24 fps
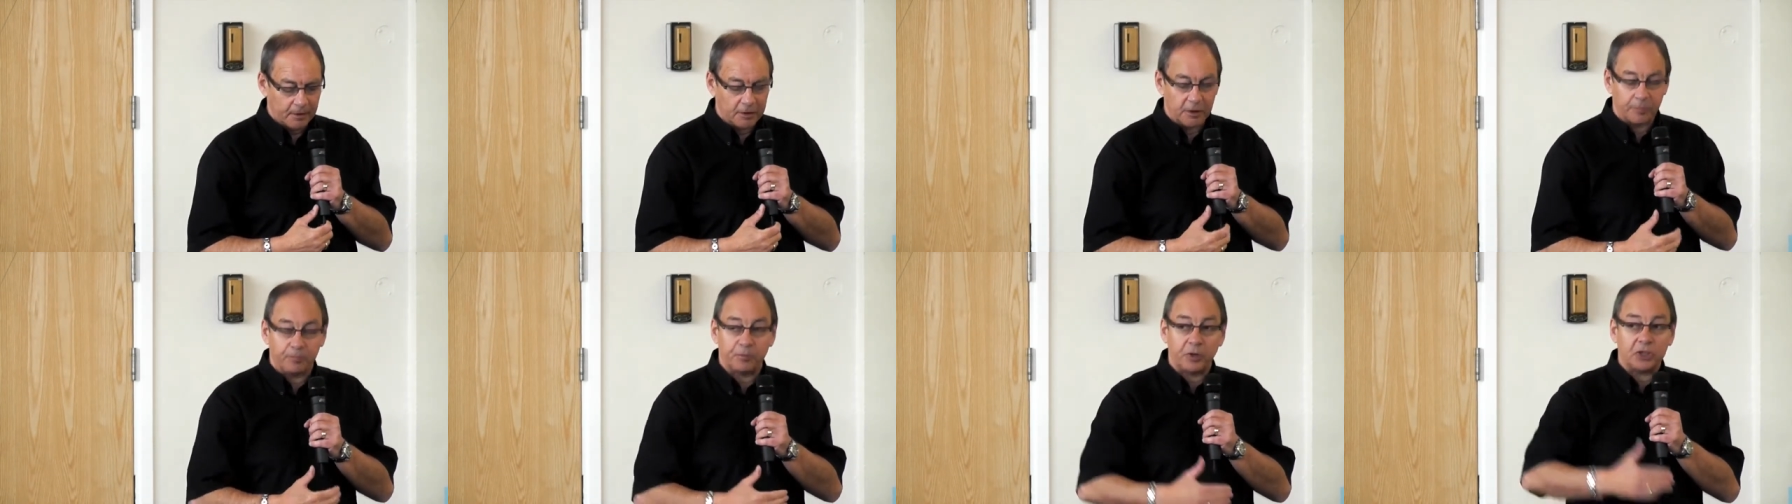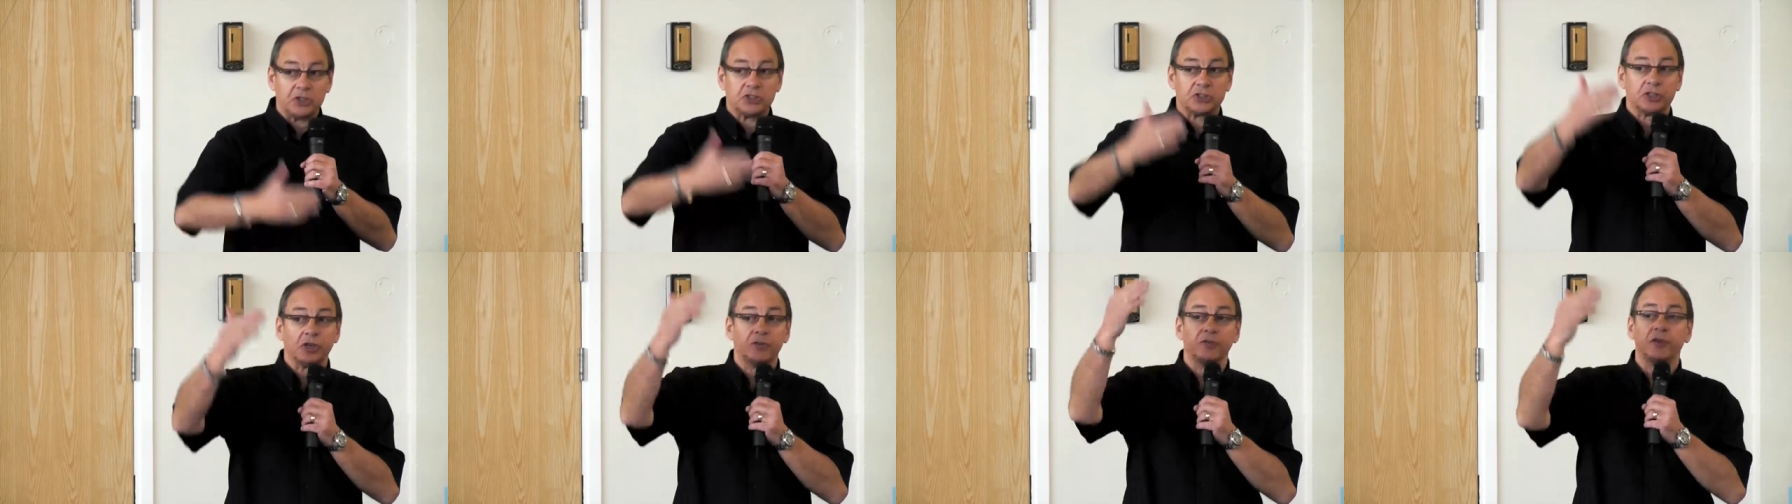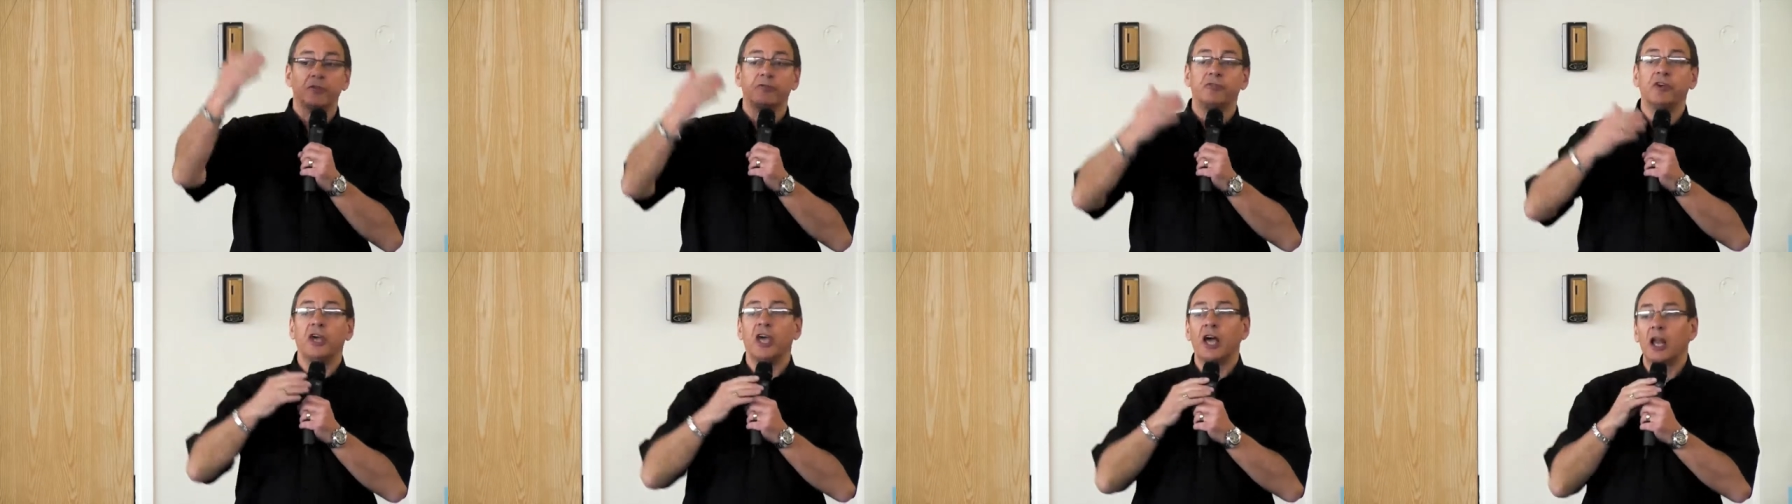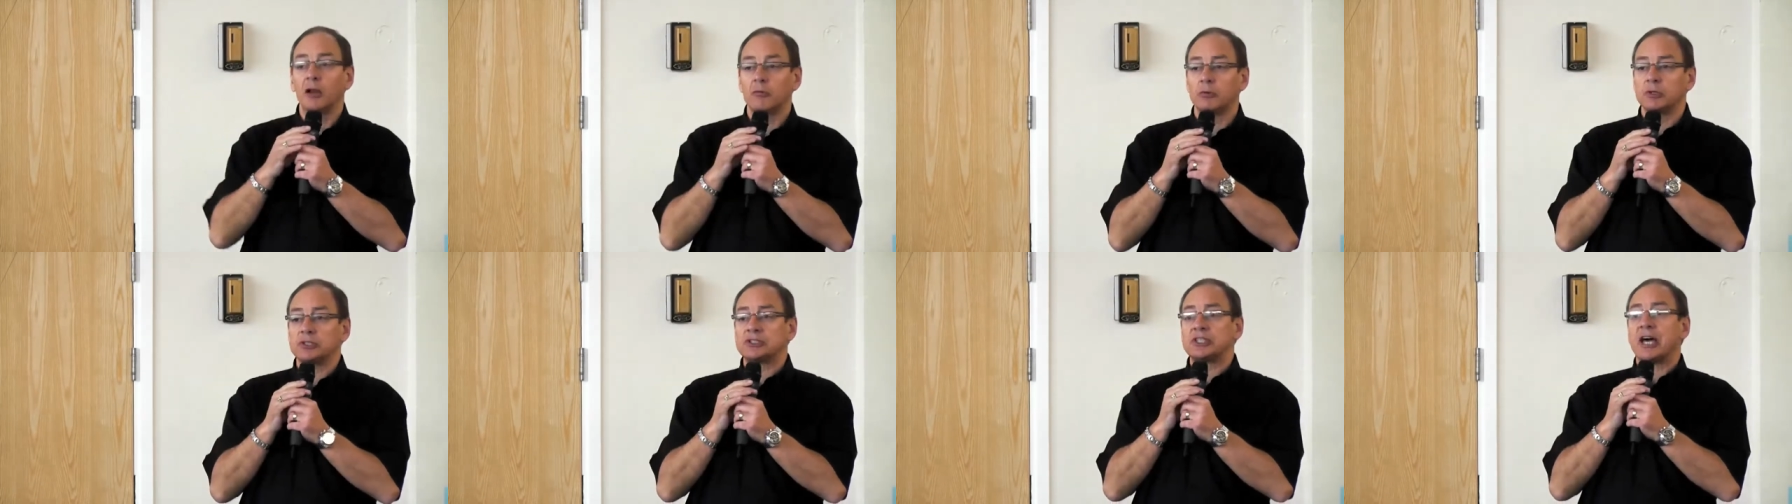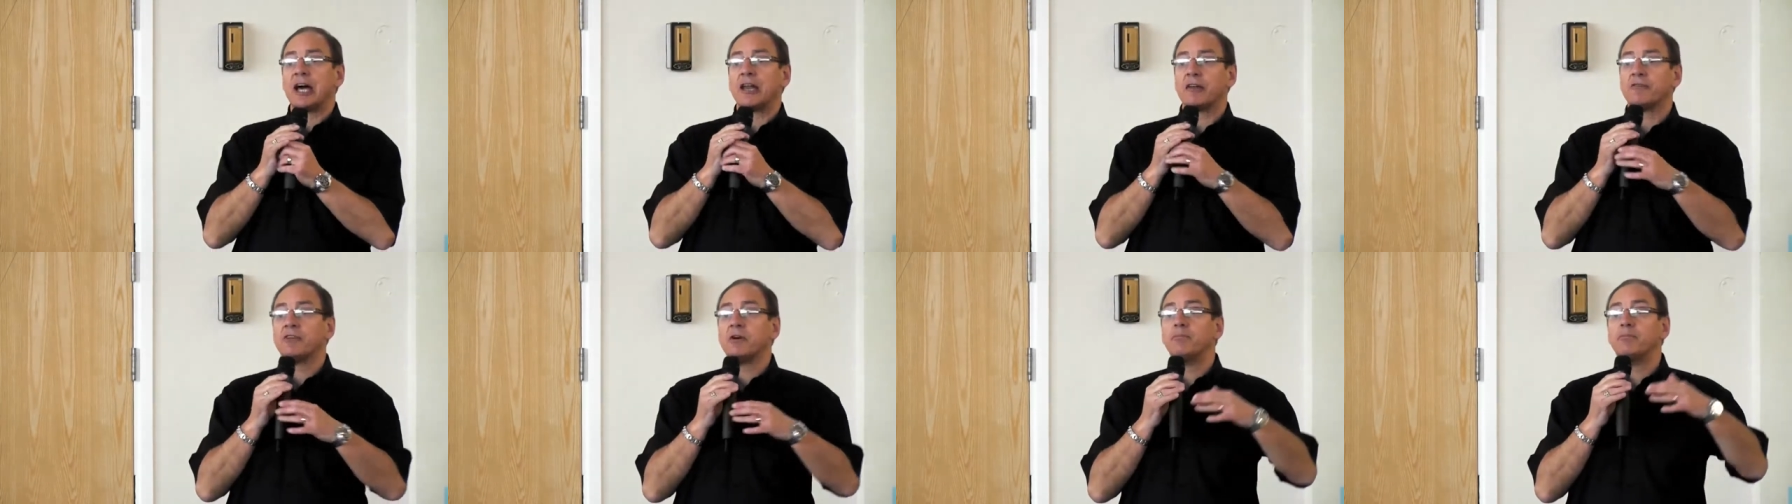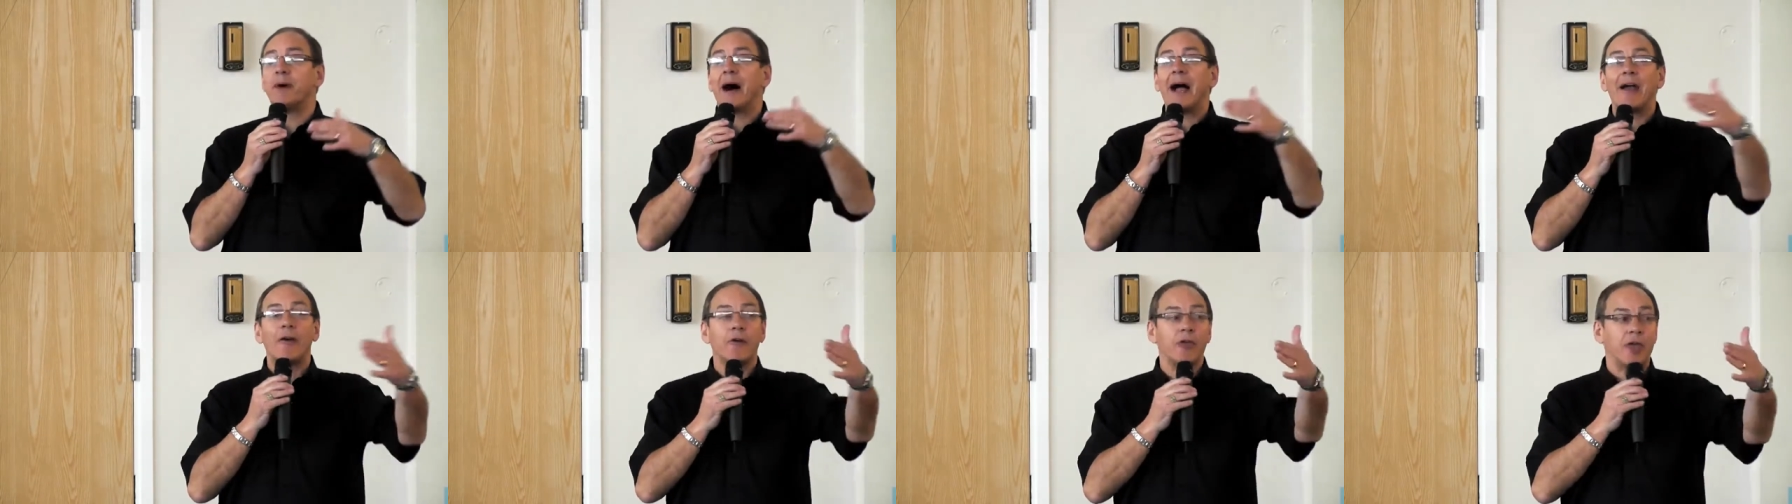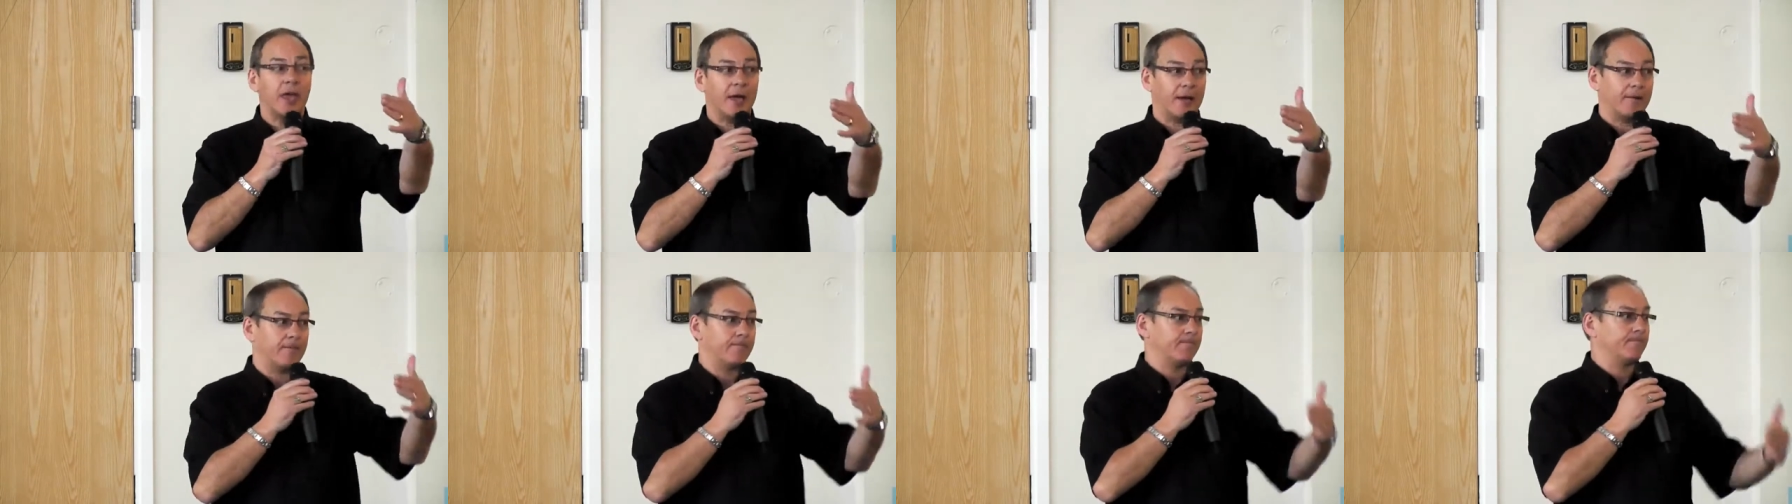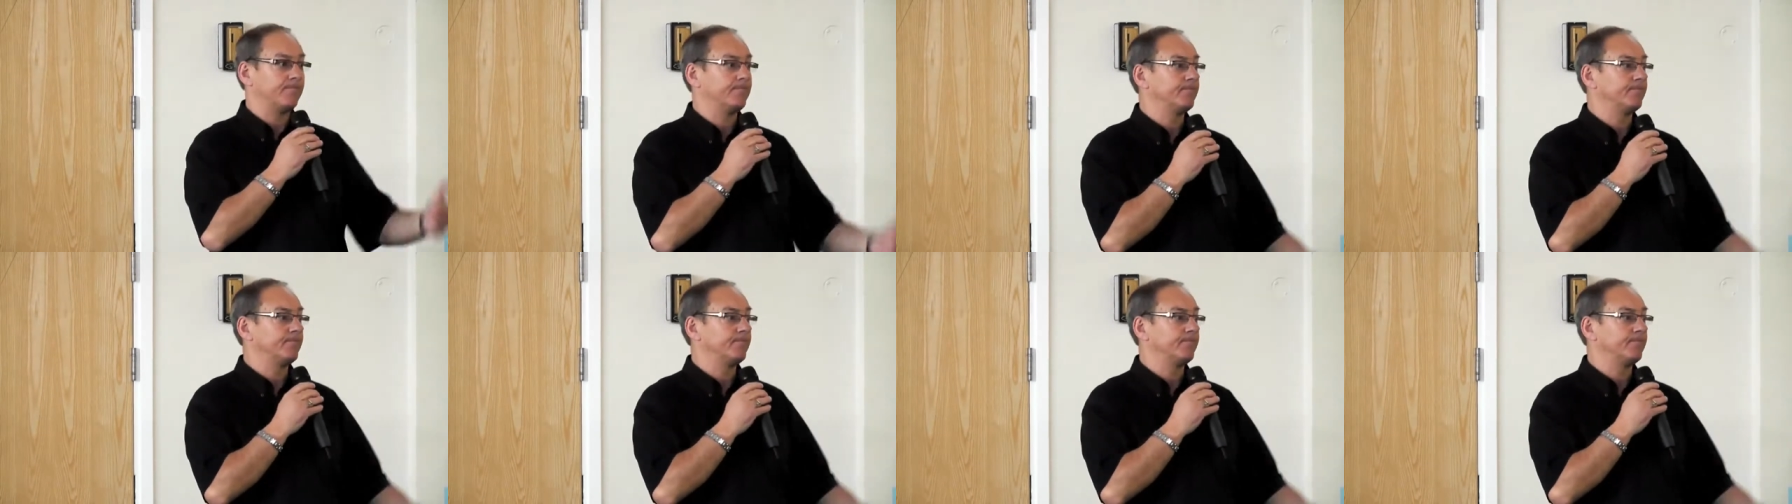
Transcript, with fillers: The picture of the veil was that of a barrier,